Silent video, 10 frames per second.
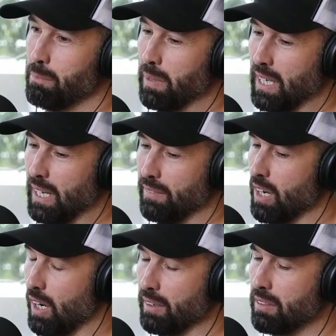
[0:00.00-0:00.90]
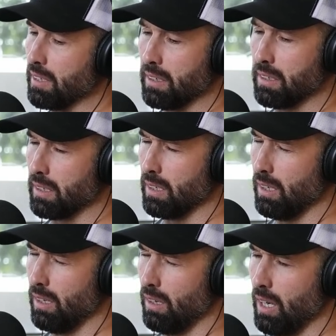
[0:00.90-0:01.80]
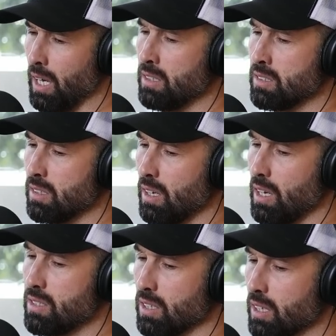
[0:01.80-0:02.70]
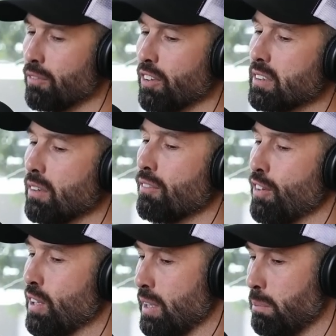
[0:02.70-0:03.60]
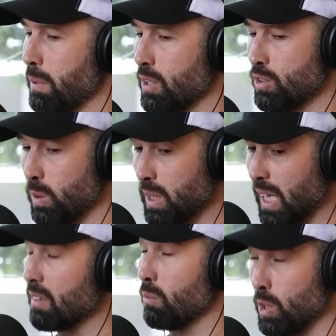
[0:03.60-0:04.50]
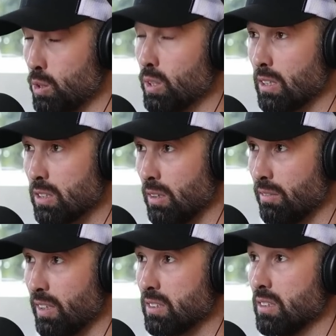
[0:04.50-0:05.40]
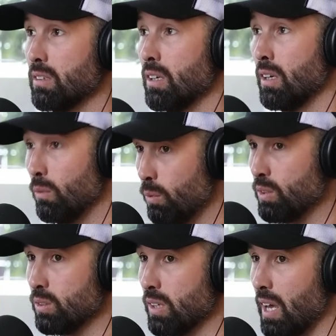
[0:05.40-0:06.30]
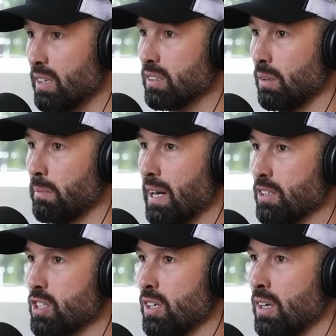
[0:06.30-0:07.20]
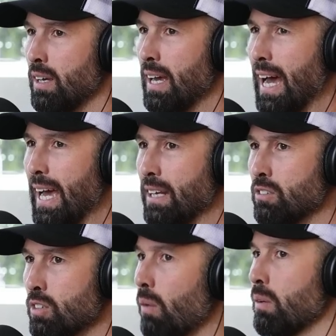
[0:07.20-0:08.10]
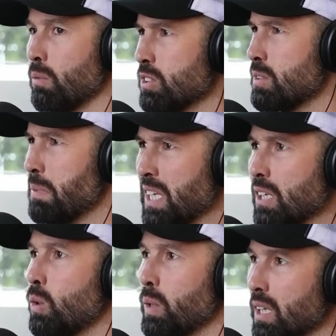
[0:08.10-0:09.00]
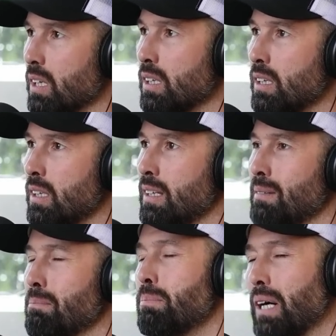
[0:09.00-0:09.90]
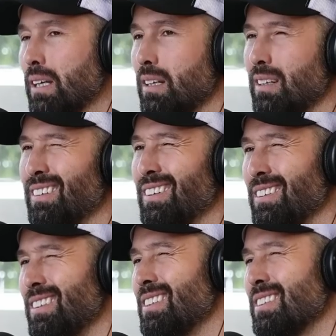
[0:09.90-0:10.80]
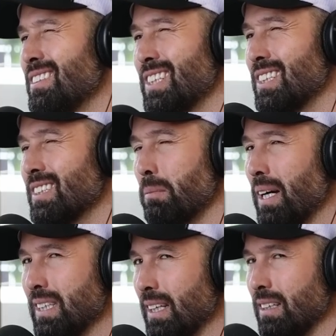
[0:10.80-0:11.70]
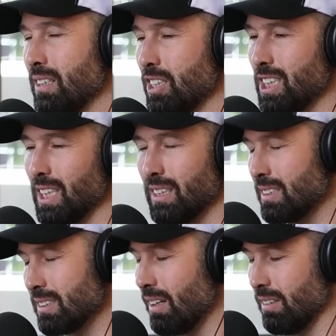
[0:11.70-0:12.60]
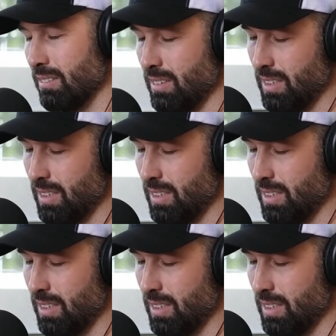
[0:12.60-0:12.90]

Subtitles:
But no, I think it's a conflicting feeling because we do get so invested. We do care so much. And no one wants to be a quitter. But this is just some identity shit. That's not